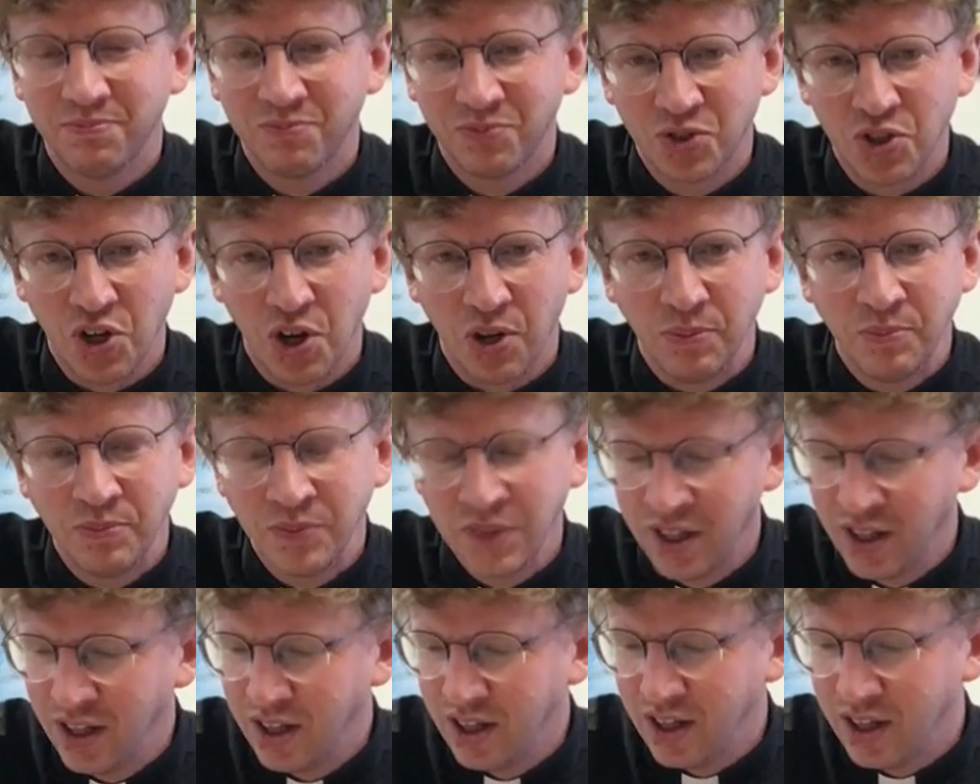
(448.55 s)
So,
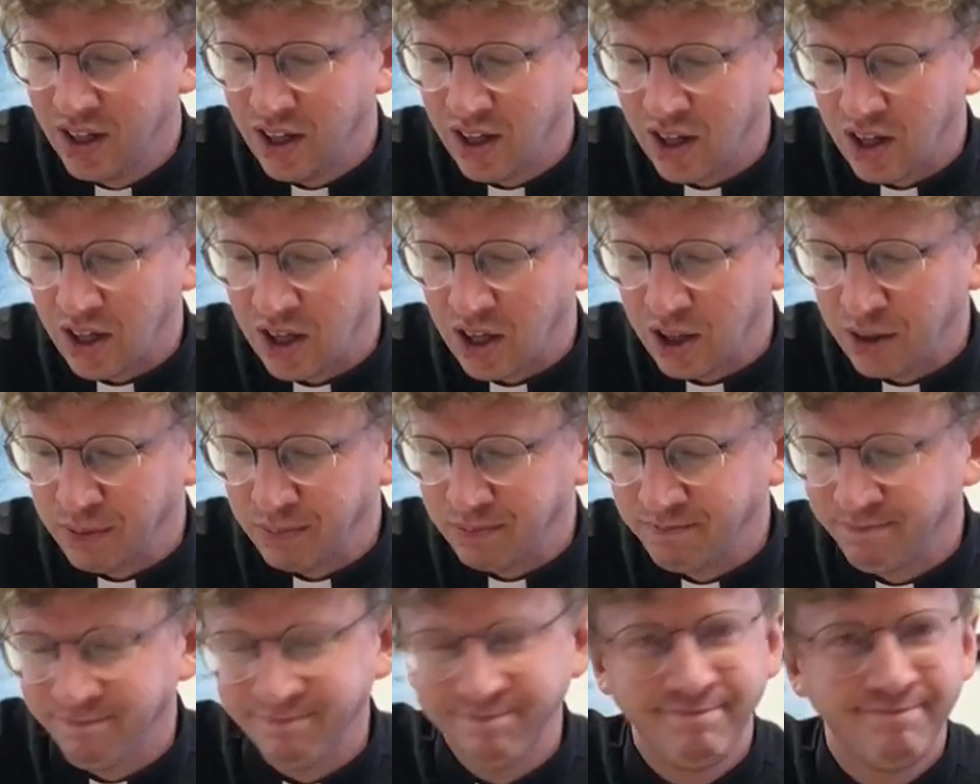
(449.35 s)

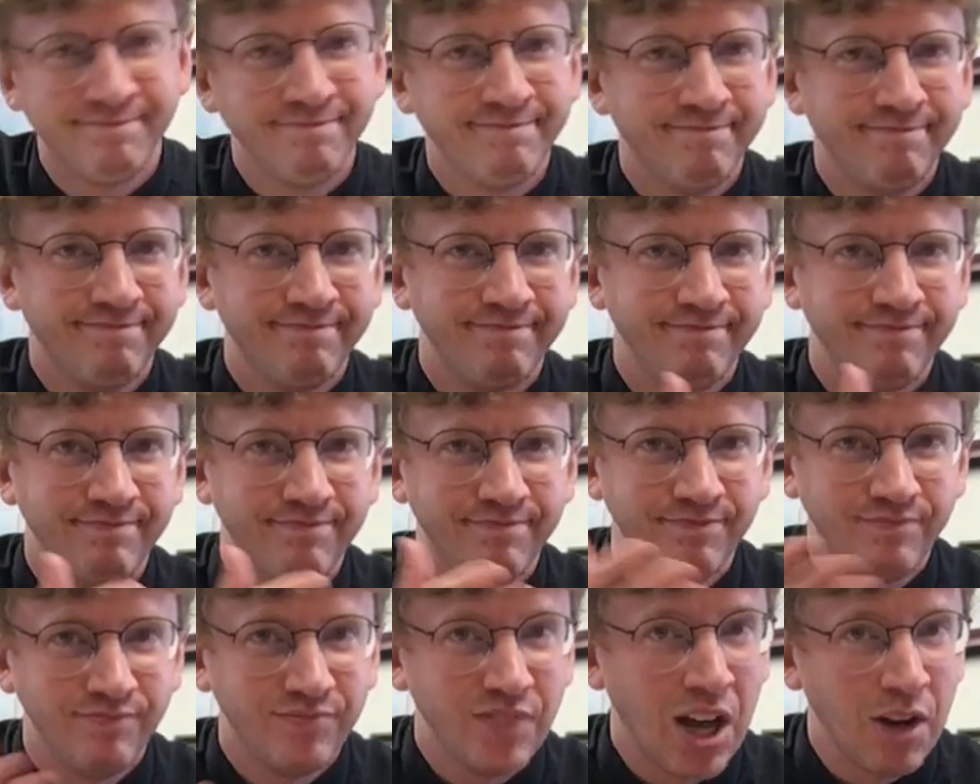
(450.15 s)
um,
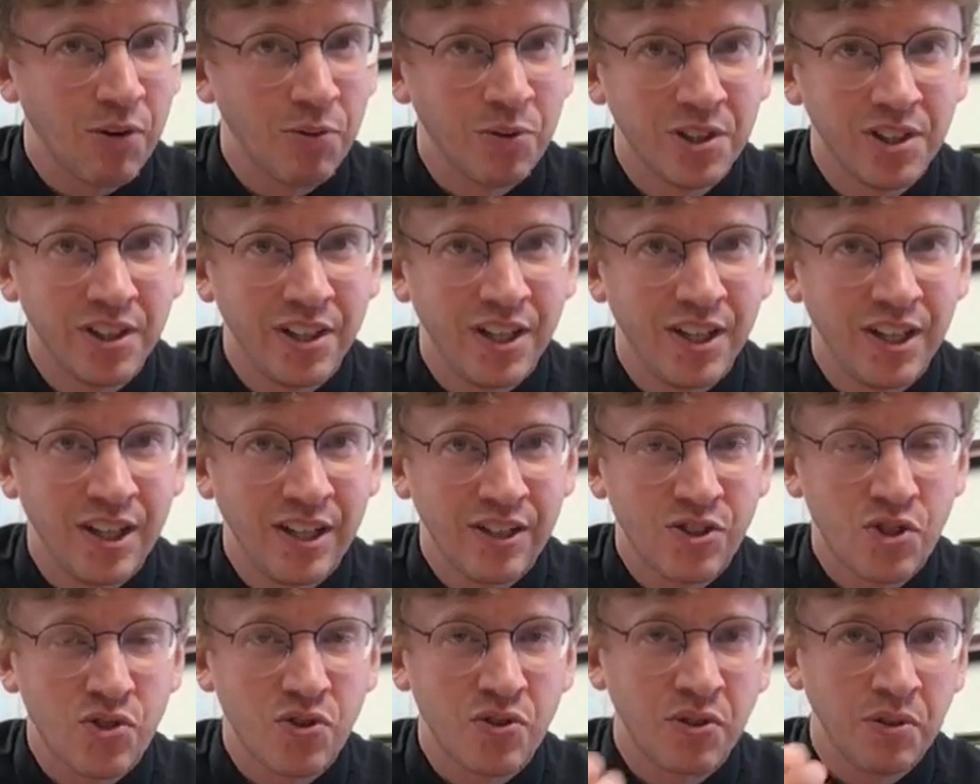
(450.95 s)
not really an
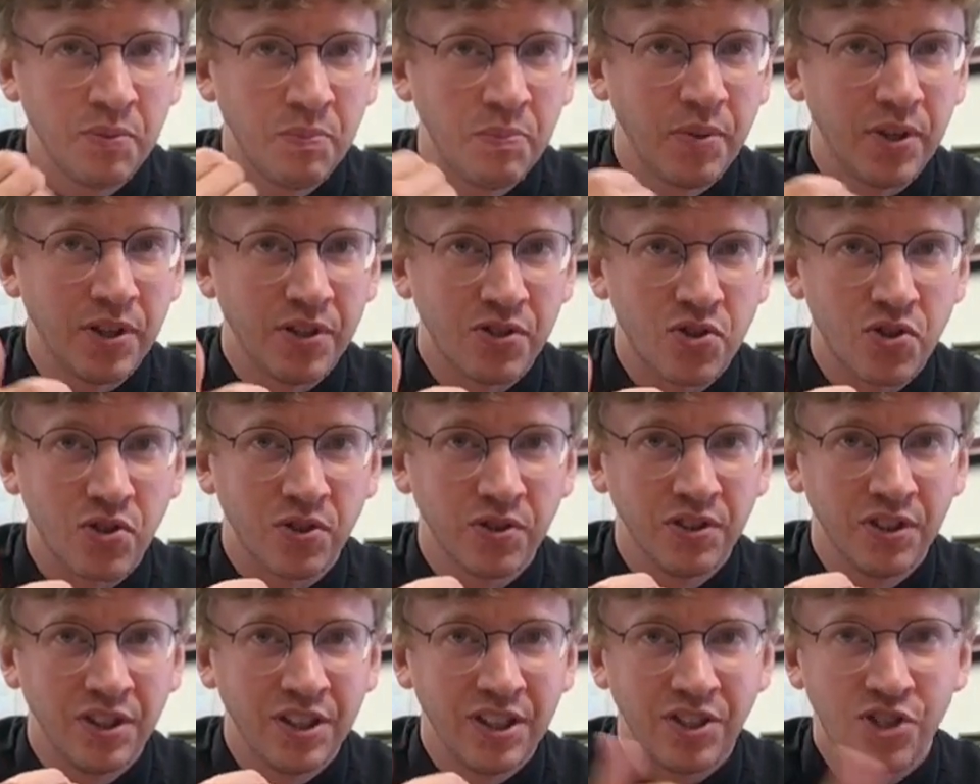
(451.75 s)
answer, but
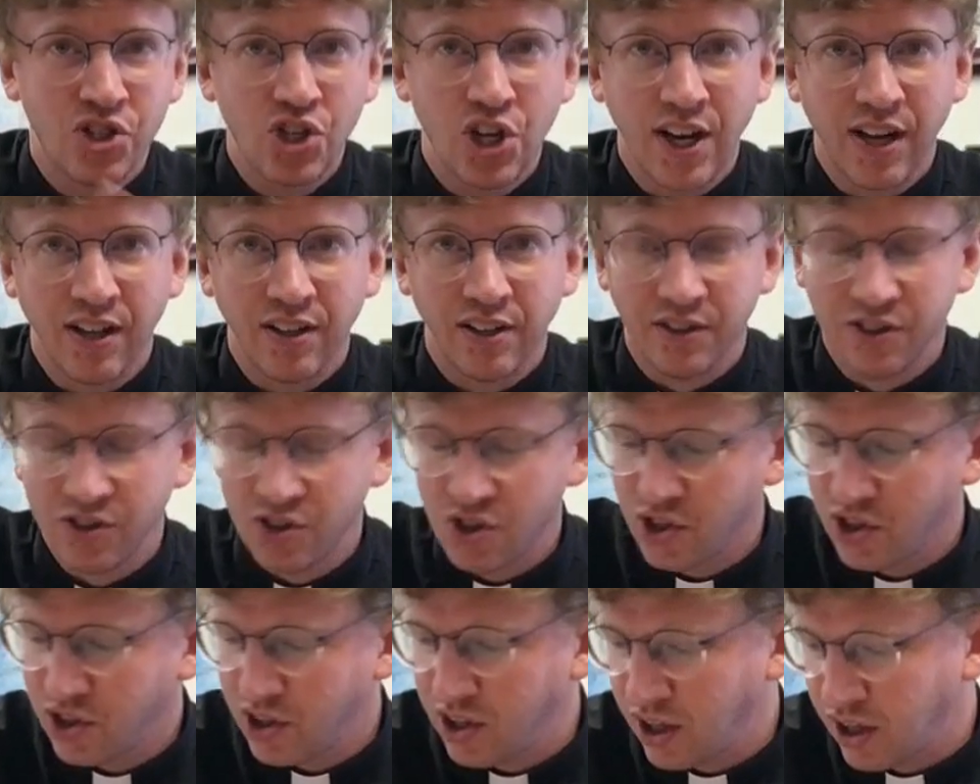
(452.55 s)
certainly a
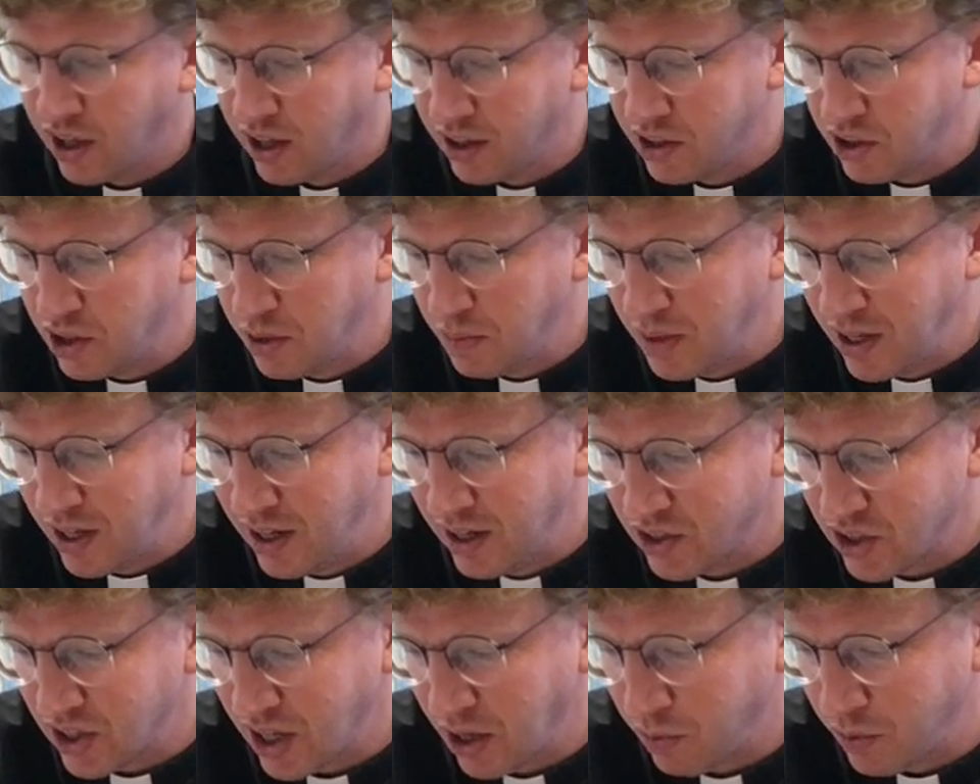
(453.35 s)
challenge uh, to me
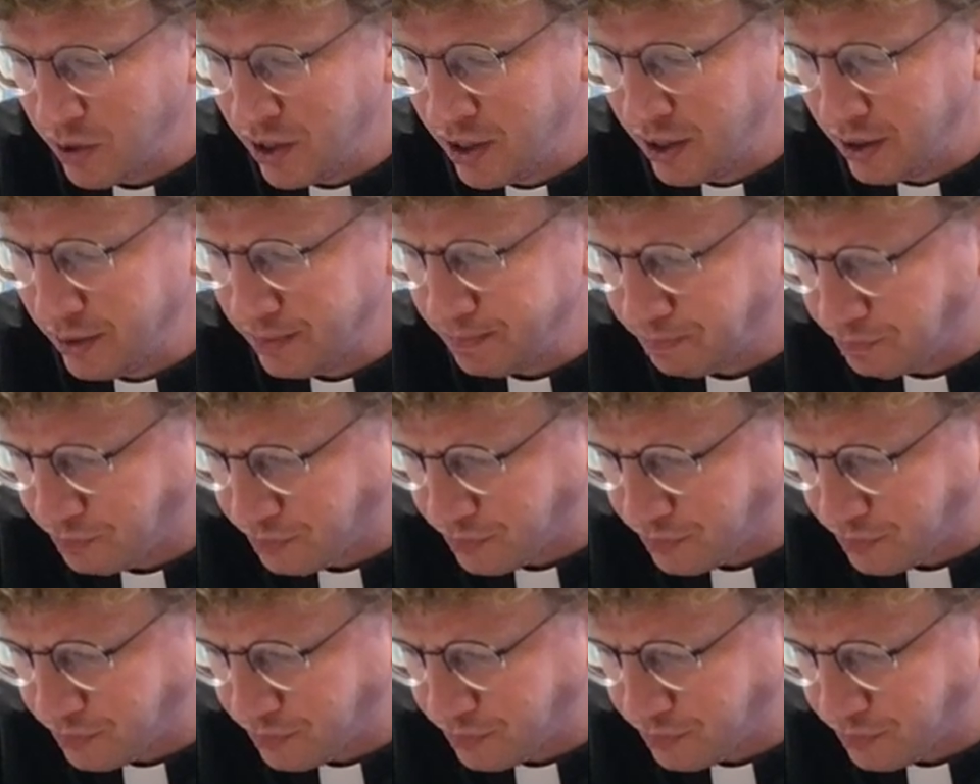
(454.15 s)
as I read it.